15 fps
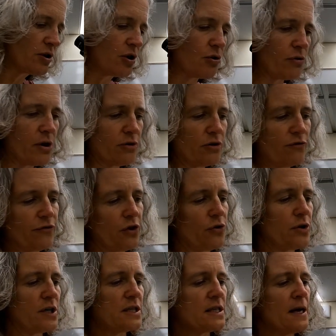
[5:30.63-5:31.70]
the gross
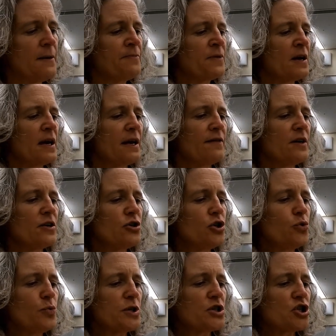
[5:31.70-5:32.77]
focus. And then
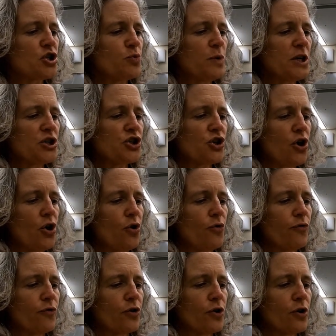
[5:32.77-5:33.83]
you would switch
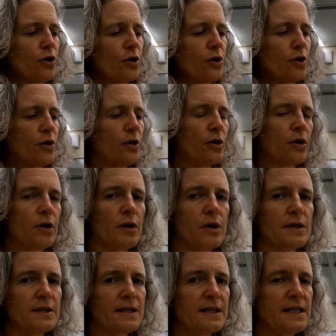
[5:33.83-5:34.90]
over
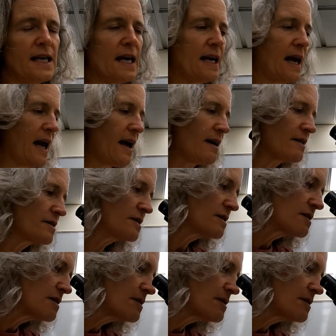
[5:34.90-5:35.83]
to 10x